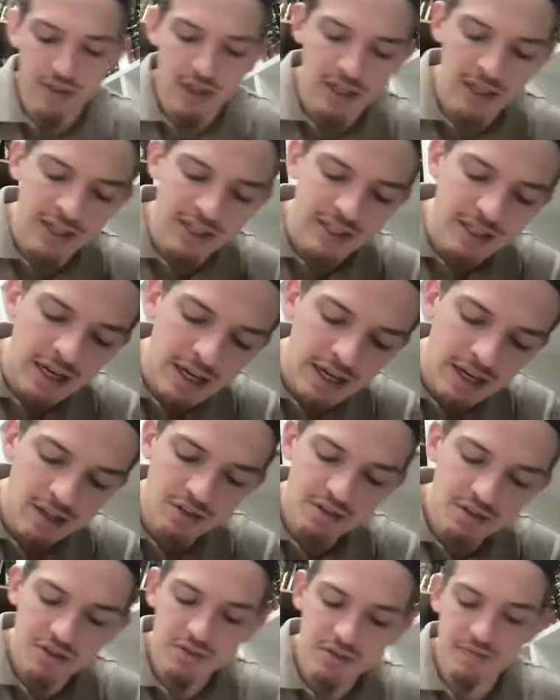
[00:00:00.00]
And he
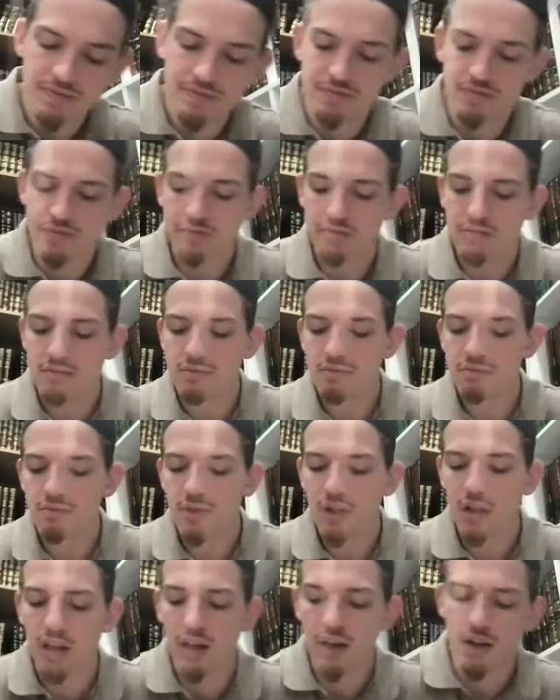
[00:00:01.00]
dies
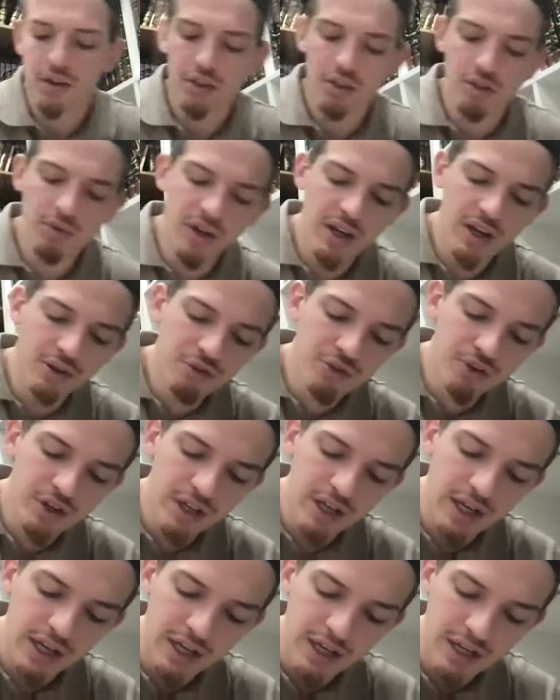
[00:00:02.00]

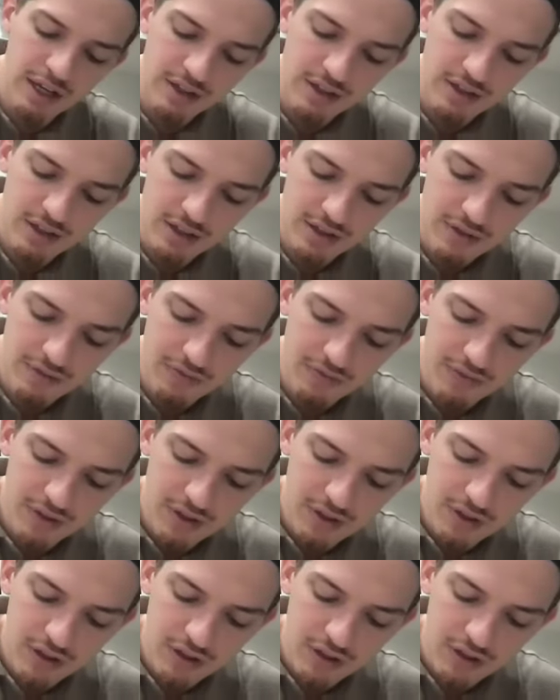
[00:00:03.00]

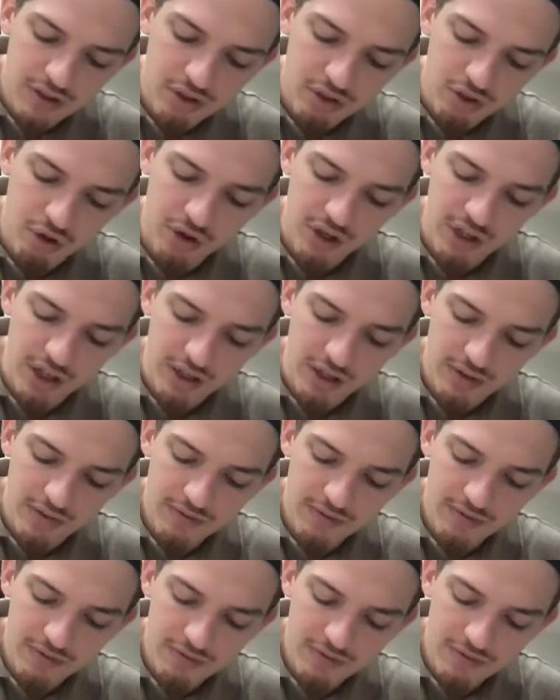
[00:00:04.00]
330.
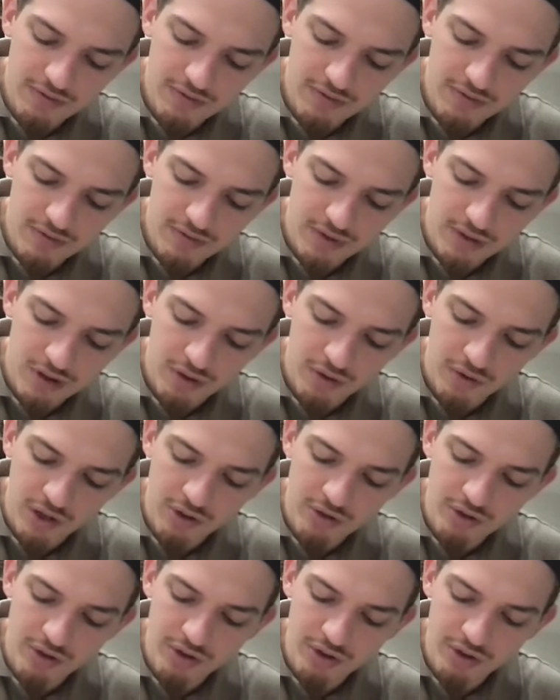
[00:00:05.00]

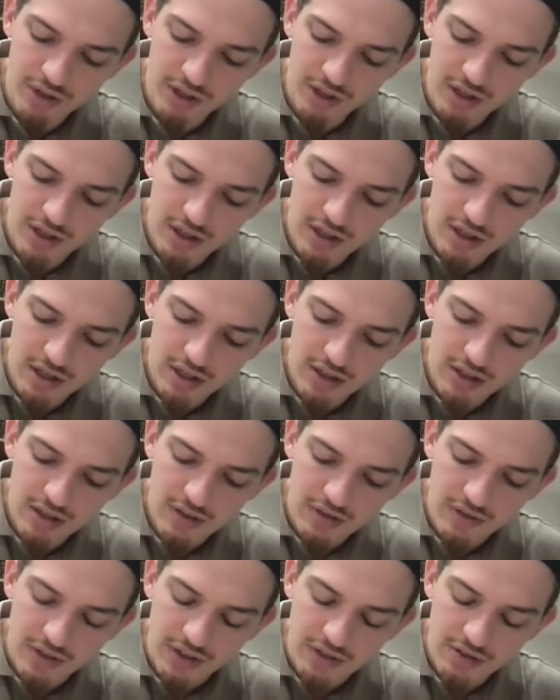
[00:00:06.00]
330.
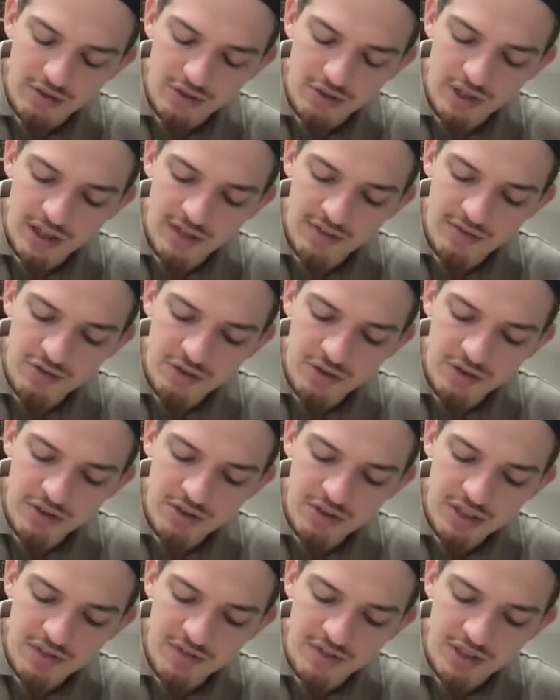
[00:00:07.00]
Right? So he lives
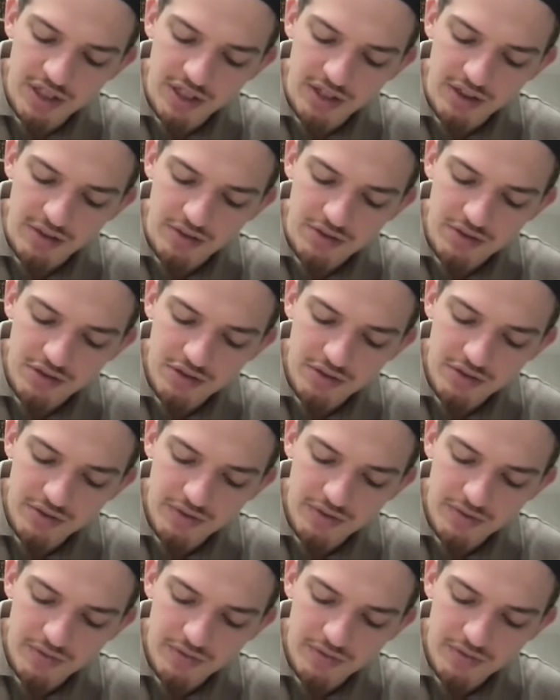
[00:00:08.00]
around 70 years.